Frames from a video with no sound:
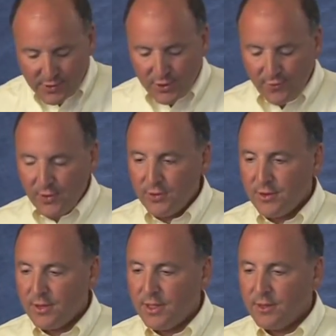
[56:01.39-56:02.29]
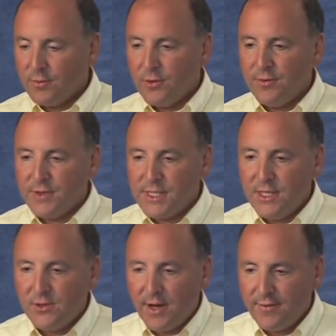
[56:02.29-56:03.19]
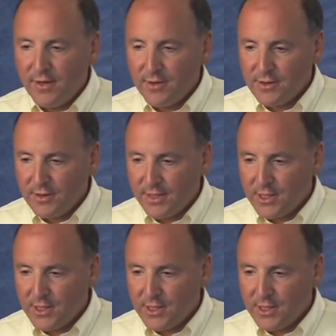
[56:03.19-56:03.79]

such a folder on the root of the C drive here, so let's